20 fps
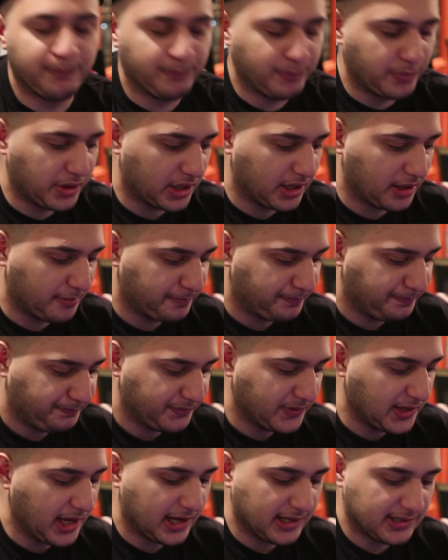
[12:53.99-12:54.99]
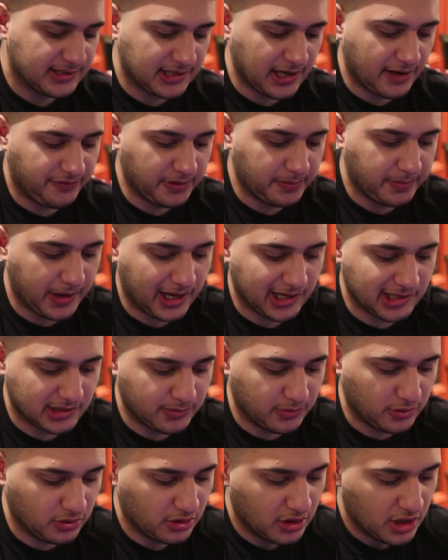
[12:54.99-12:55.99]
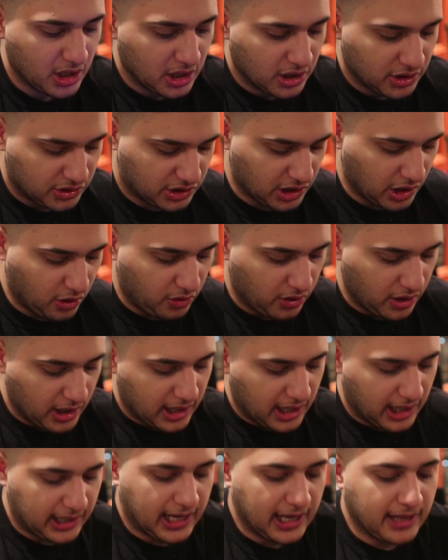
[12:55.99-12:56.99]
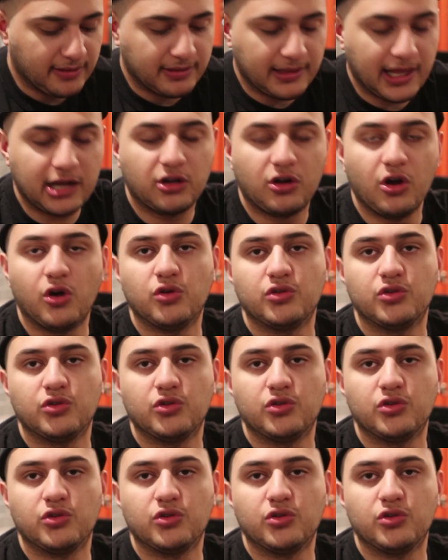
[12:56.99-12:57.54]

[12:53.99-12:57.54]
But yeah, it's definitely possible. So again, that